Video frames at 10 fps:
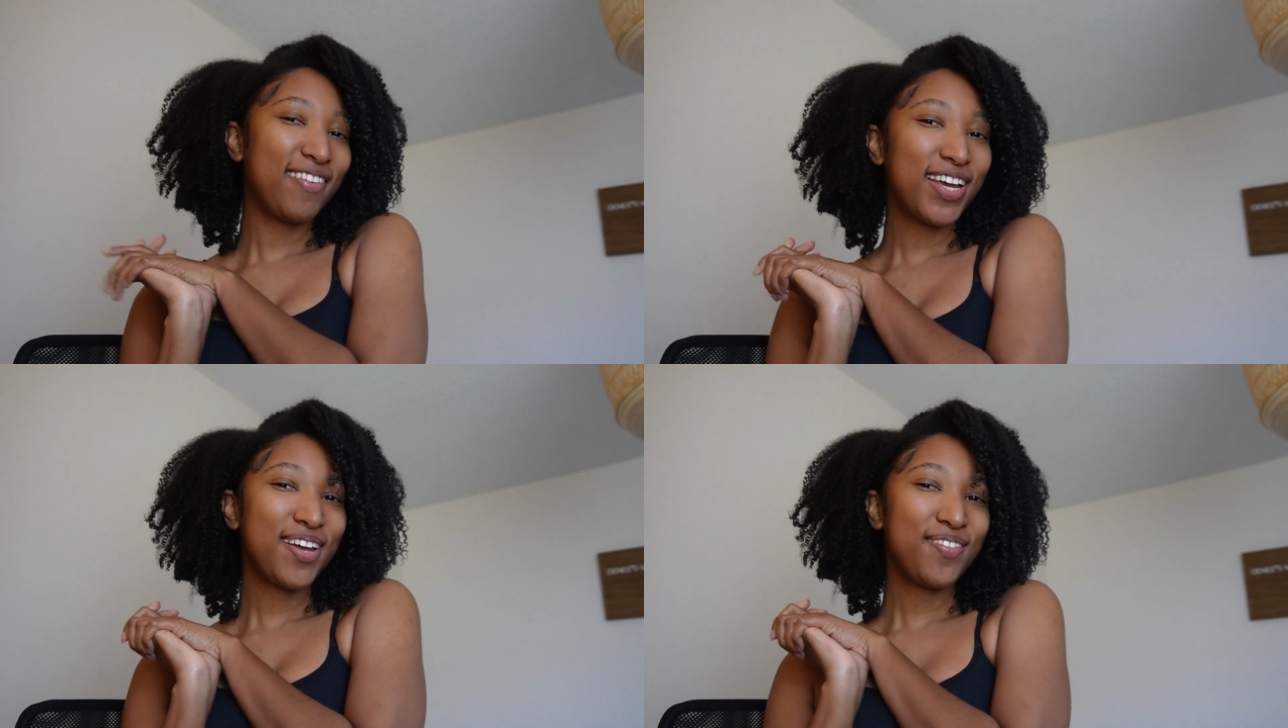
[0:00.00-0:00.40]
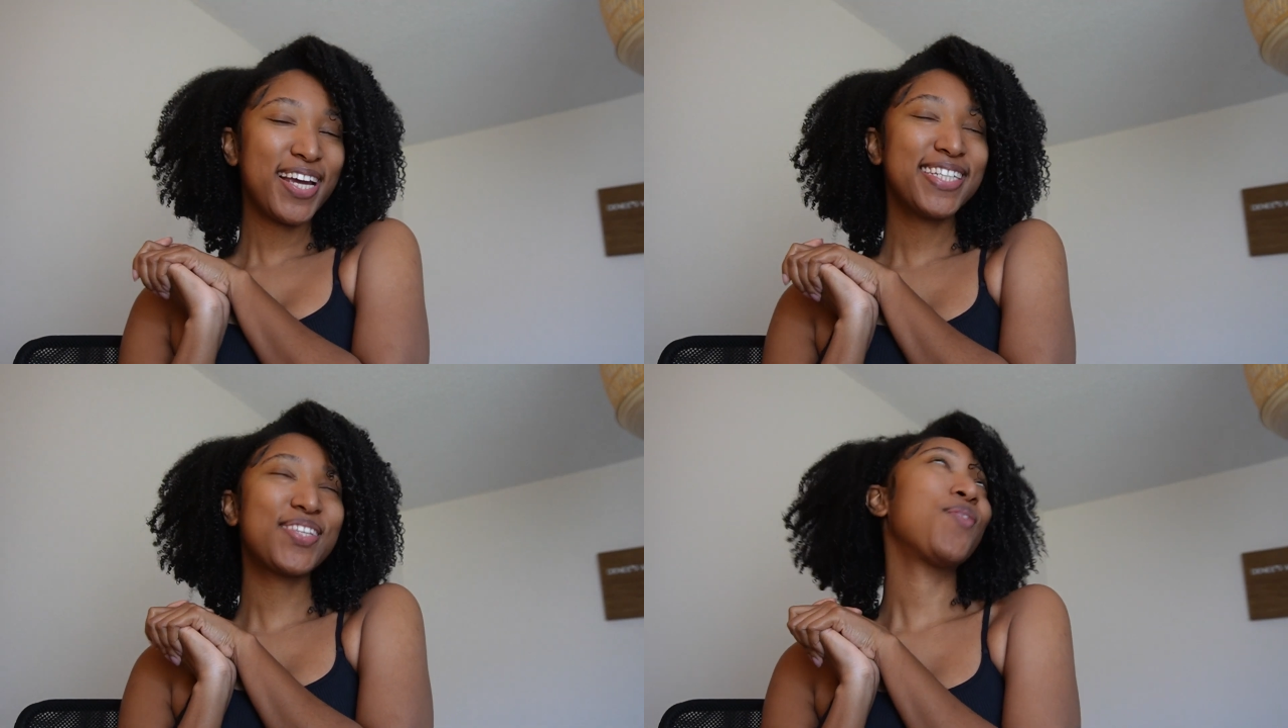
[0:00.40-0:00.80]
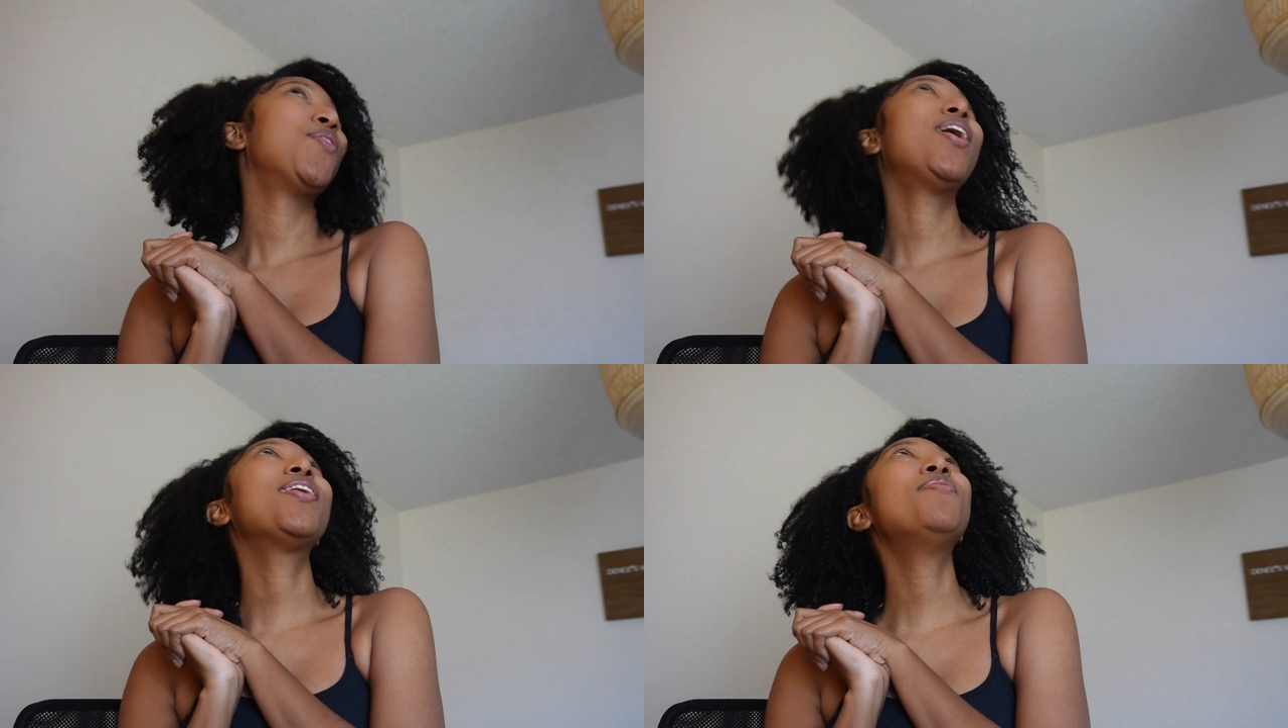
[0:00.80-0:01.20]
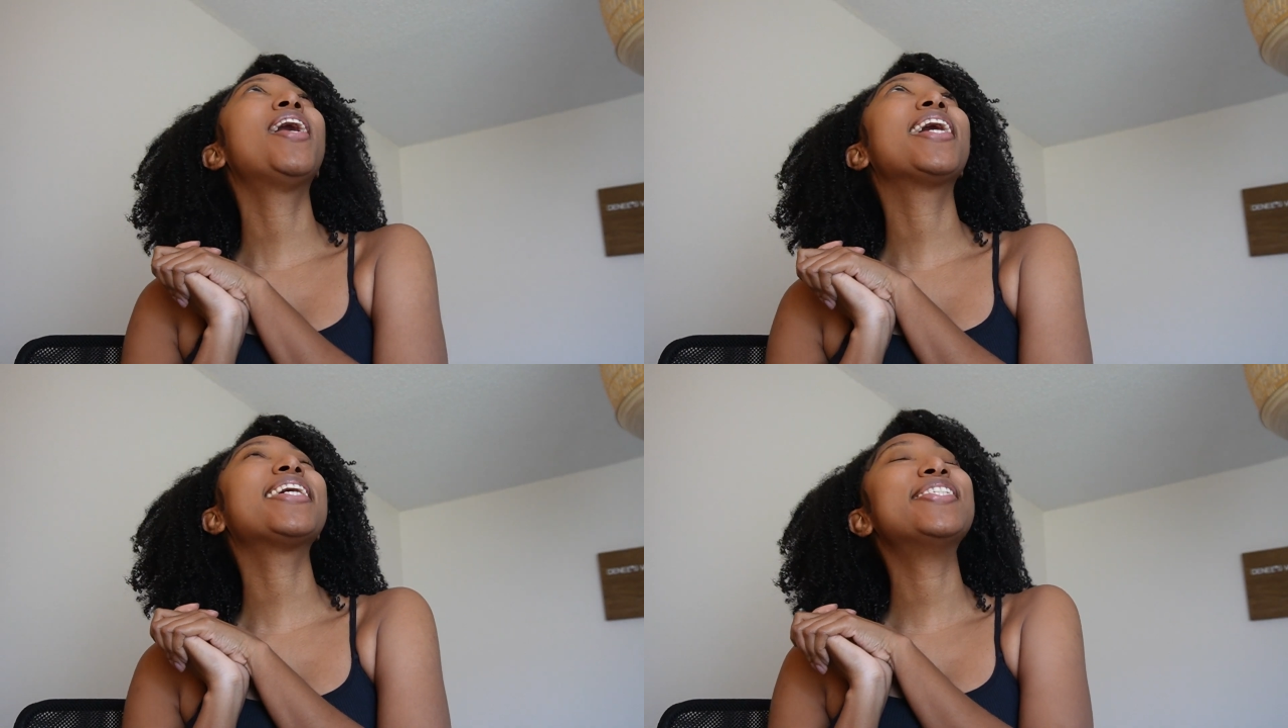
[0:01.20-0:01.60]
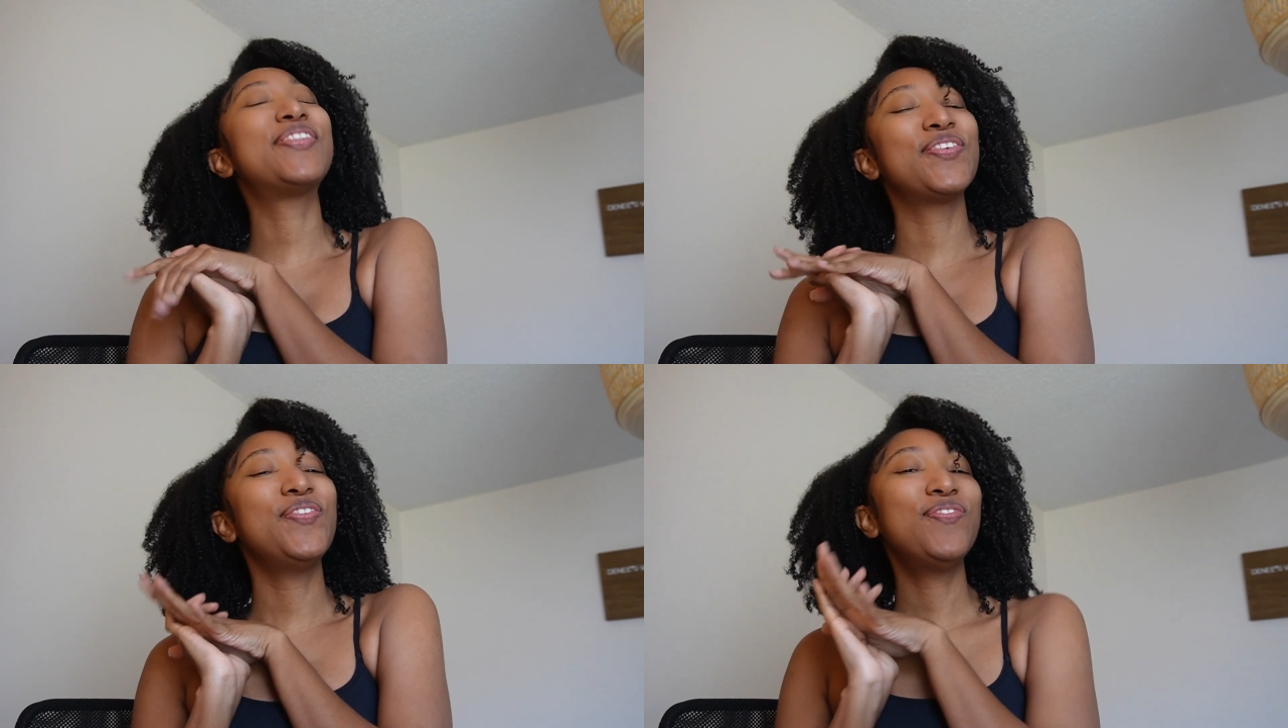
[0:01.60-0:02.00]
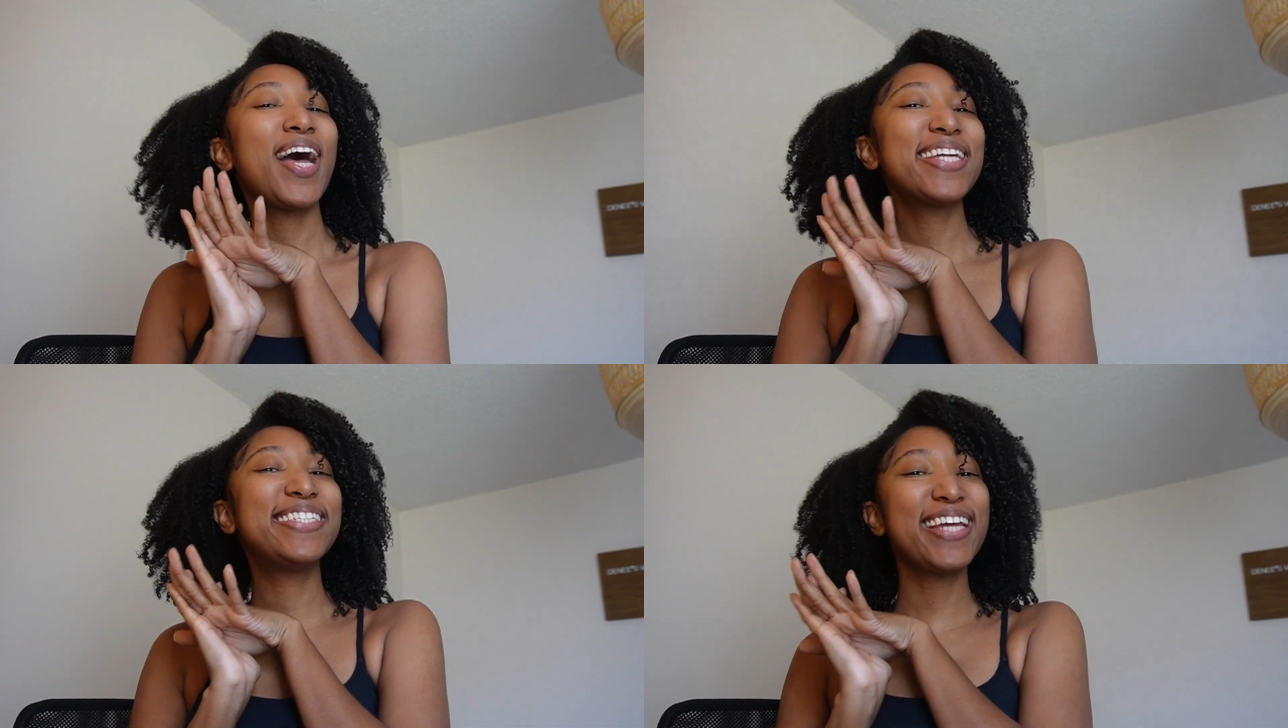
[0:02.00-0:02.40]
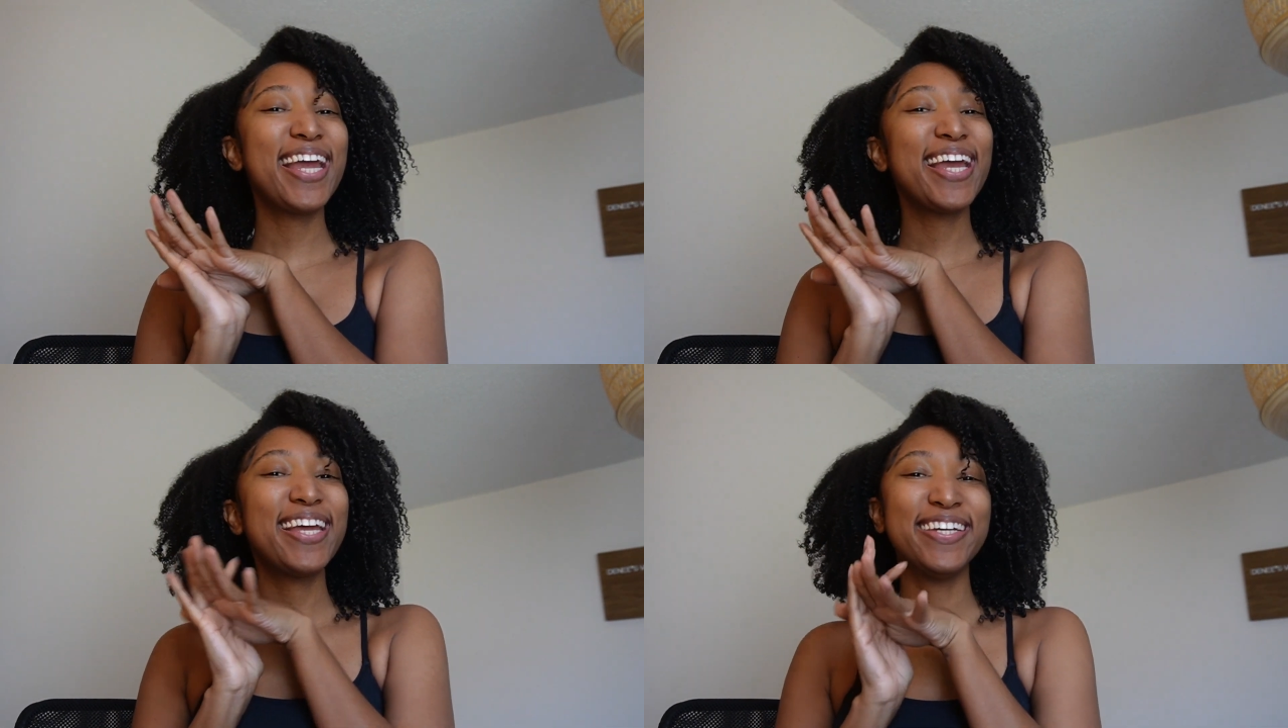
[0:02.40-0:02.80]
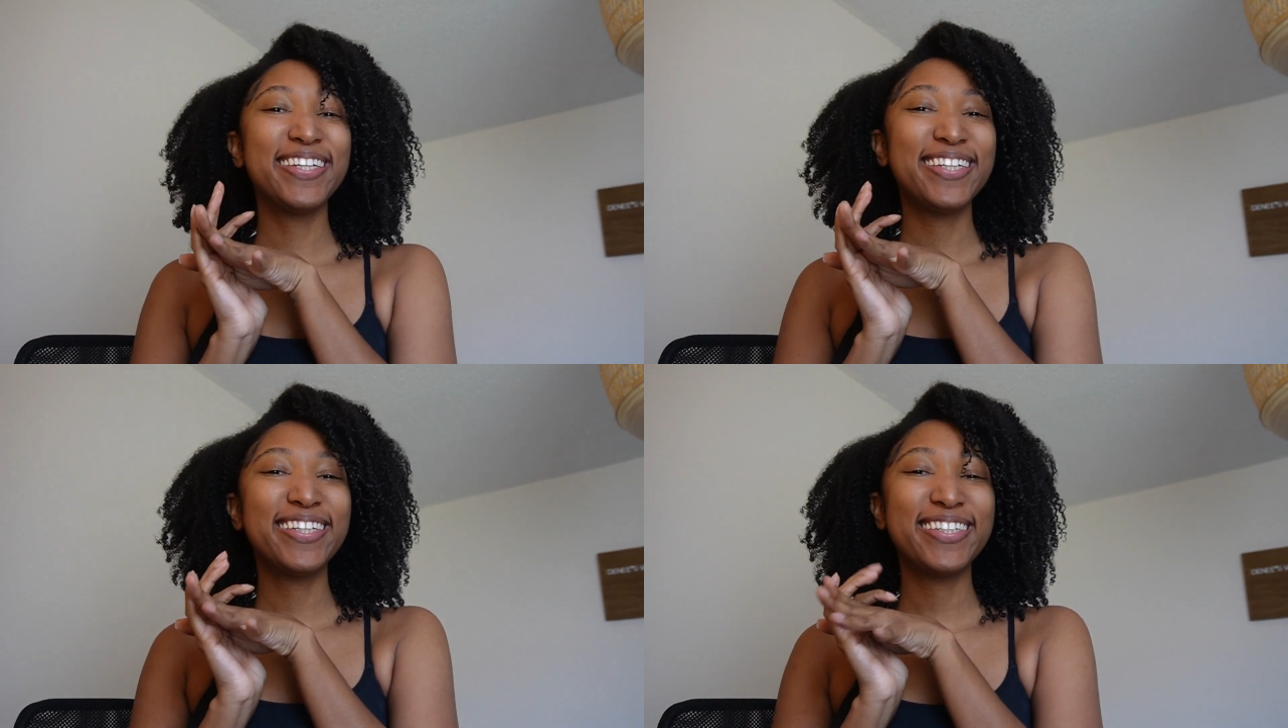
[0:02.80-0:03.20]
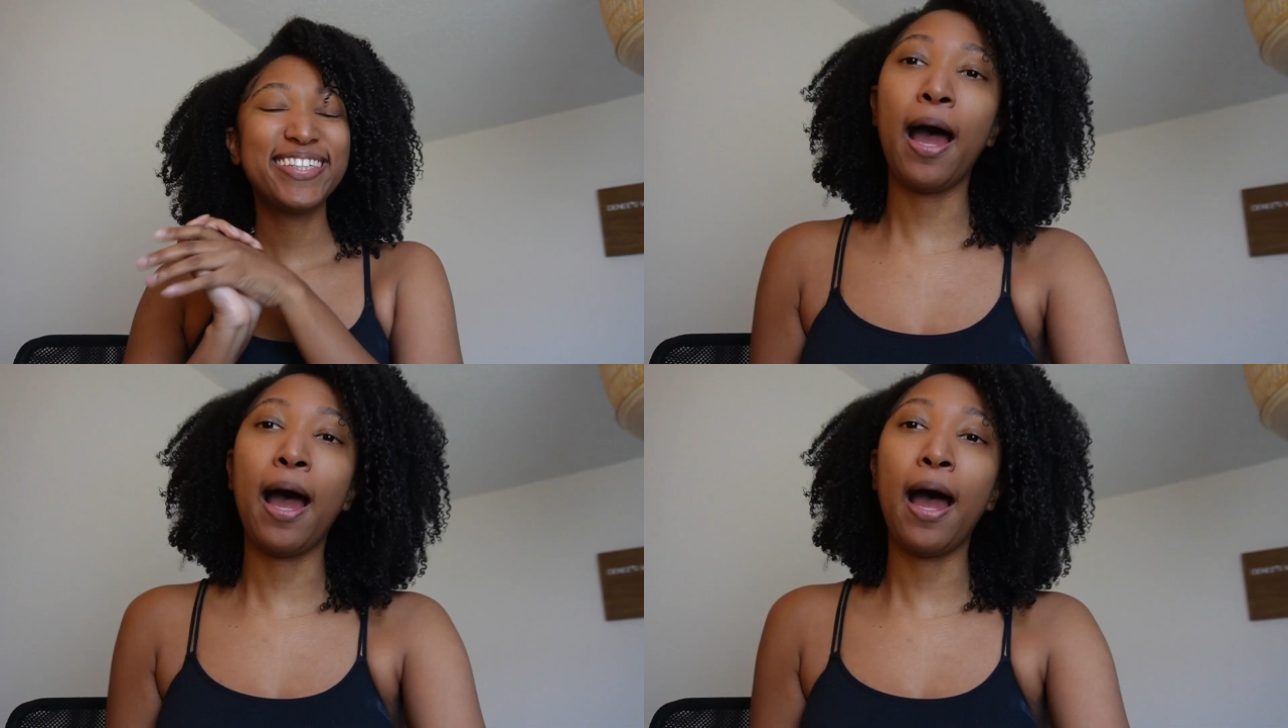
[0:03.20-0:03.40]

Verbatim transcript: Hey Vacay Baes, welcome back to my channel.